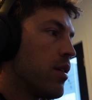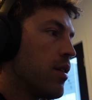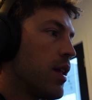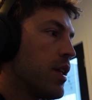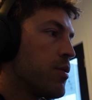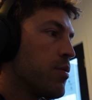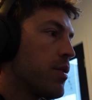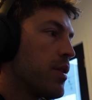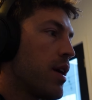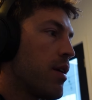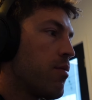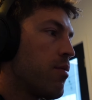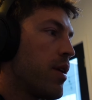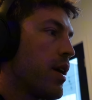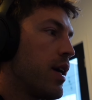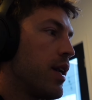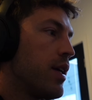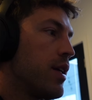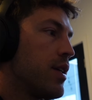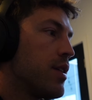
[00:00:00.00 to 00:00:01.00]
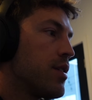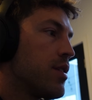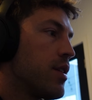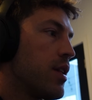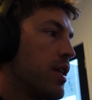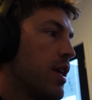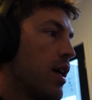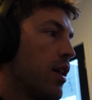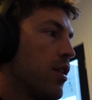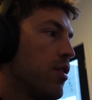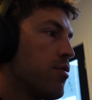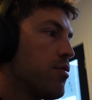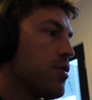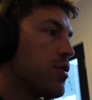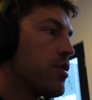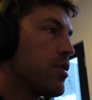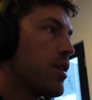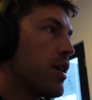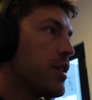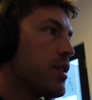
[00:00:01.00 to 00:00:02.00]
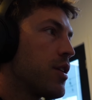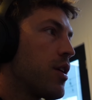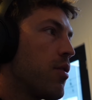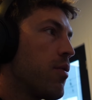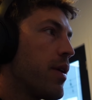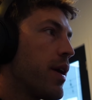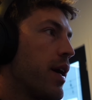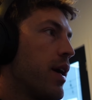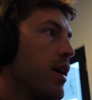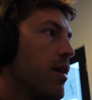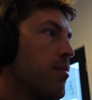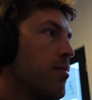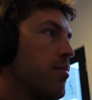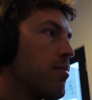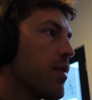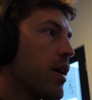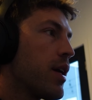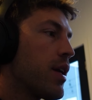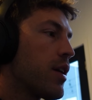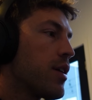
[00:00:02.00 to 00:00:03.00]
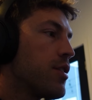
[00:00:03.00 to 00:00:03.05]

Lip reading: That's what that red is. The yellow's, it's going up, kind of